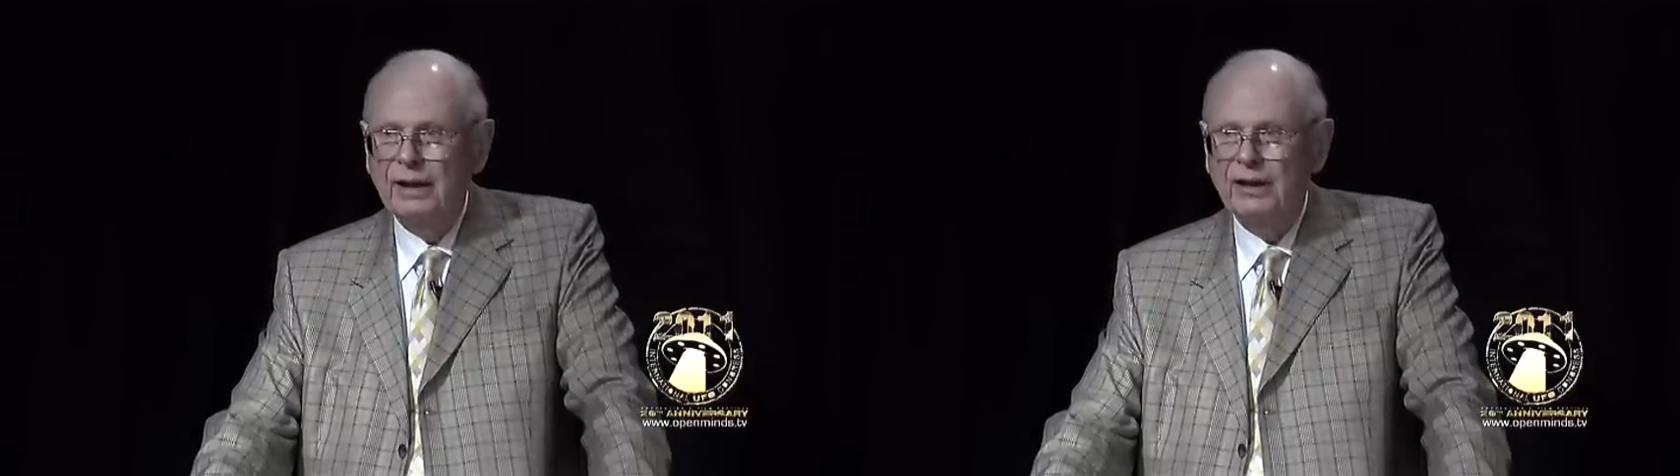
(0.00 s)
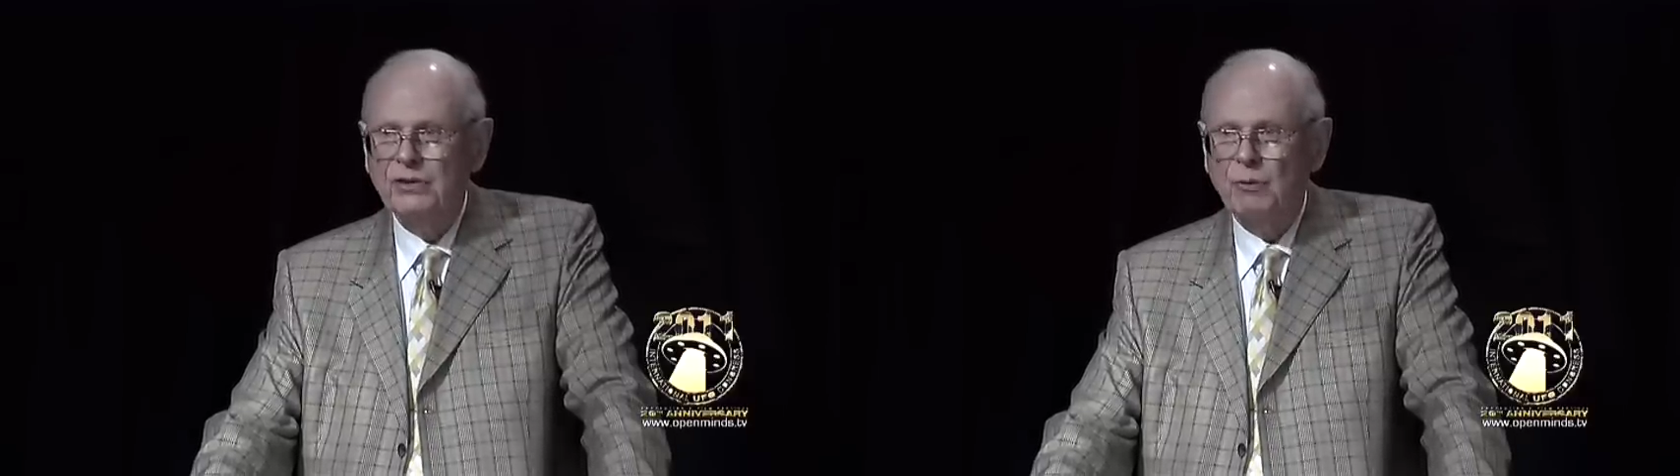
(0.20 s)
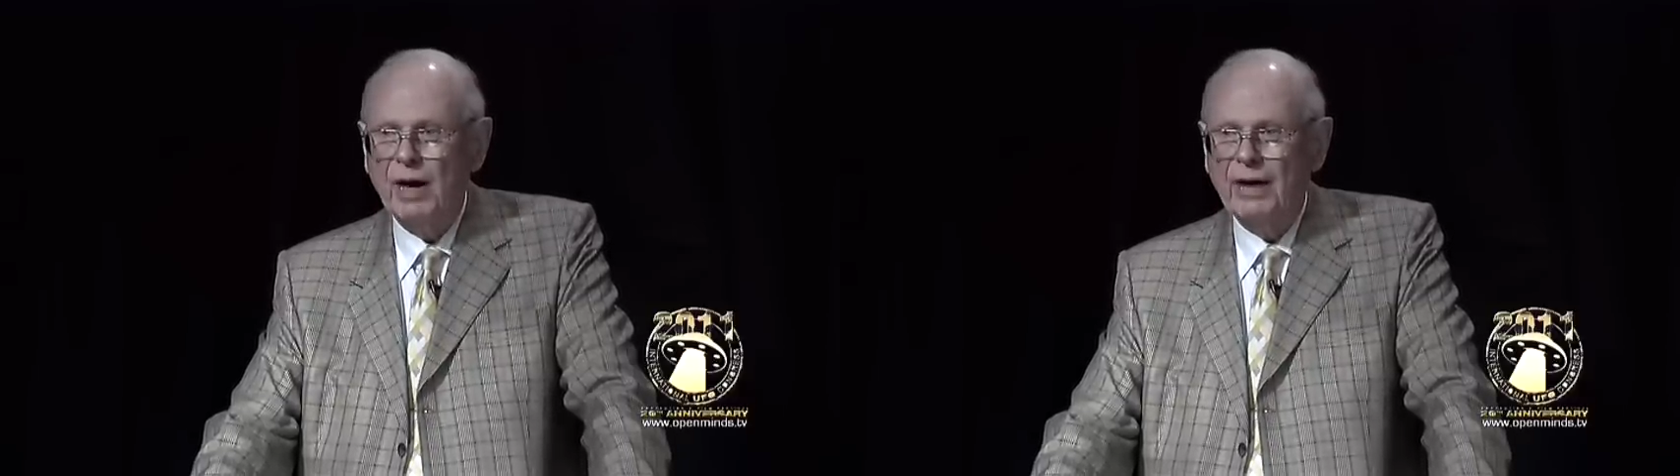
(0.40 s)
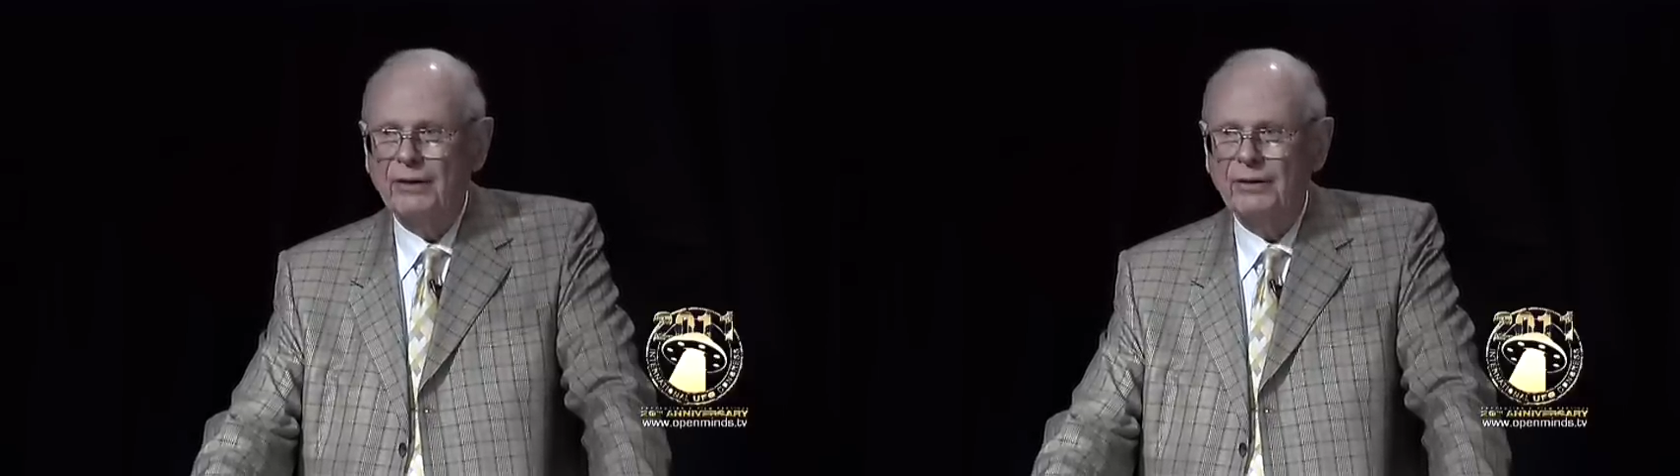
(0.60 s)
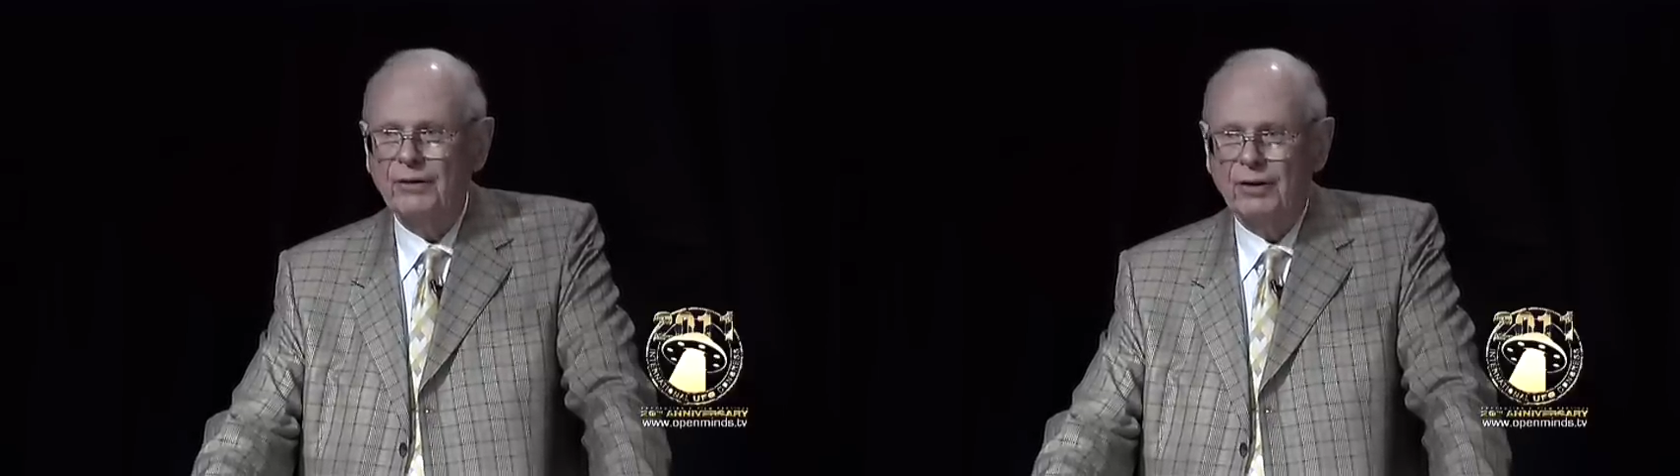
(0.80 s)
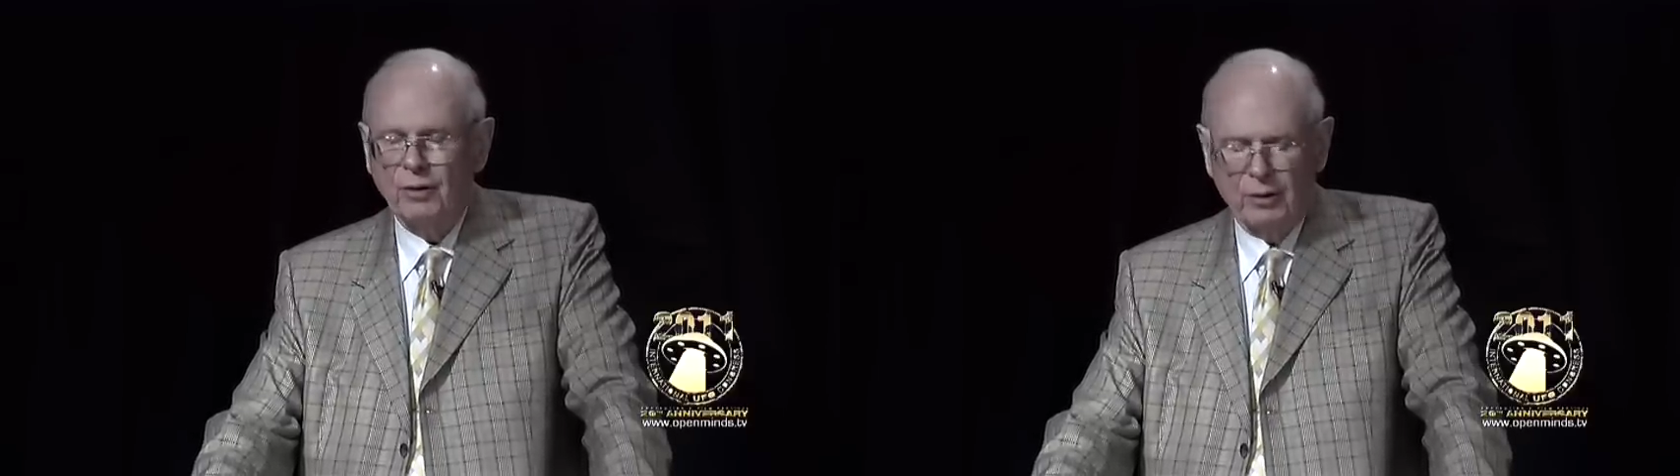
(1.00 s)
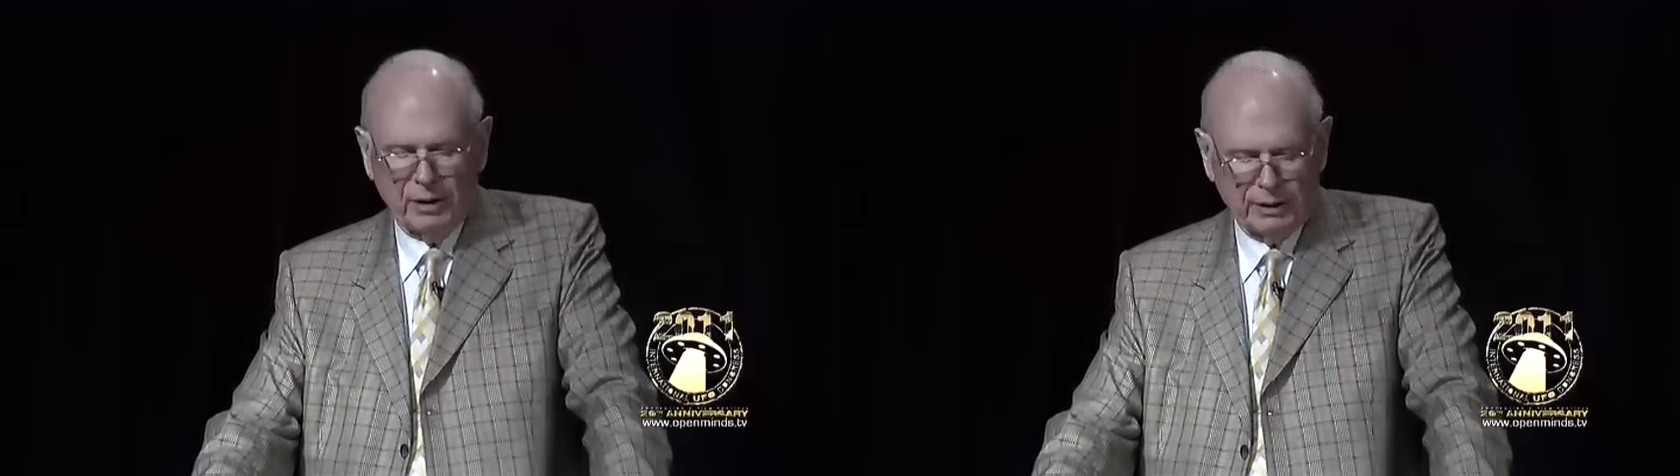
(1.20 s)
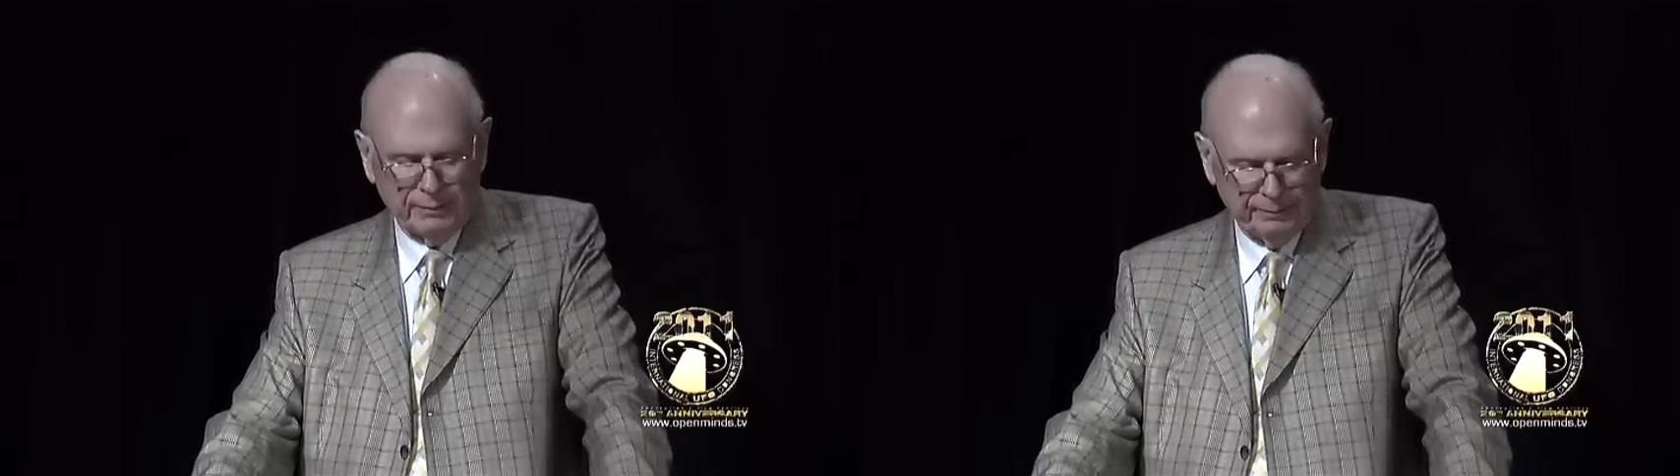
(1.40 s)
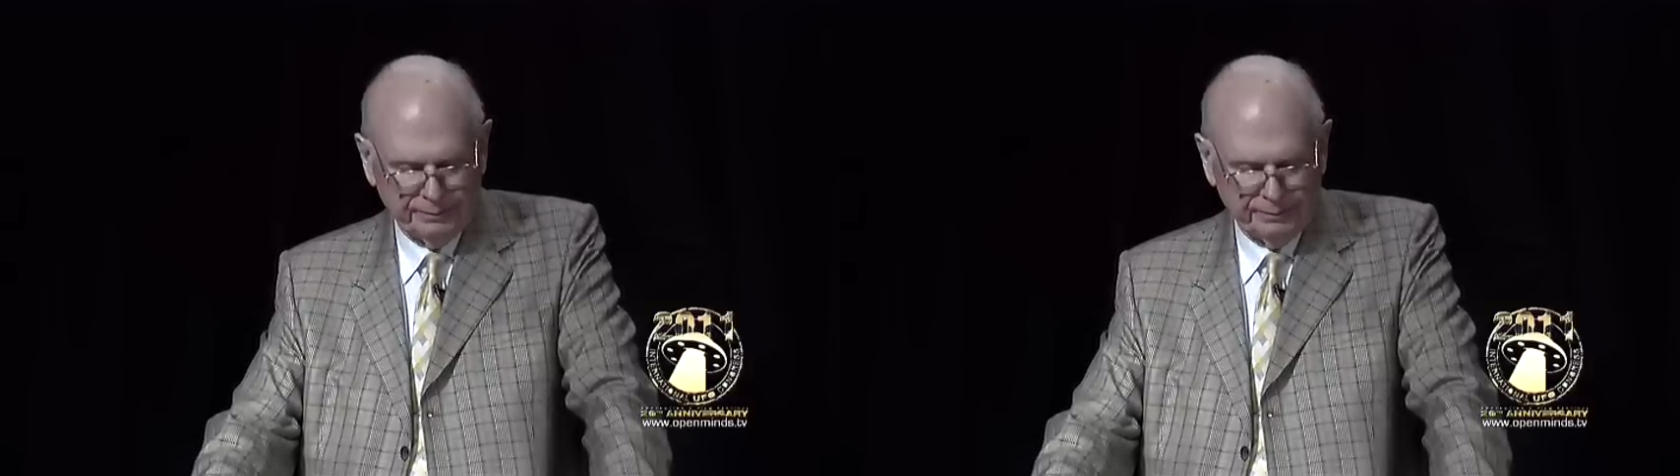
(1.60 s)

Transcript: is rotten to the core.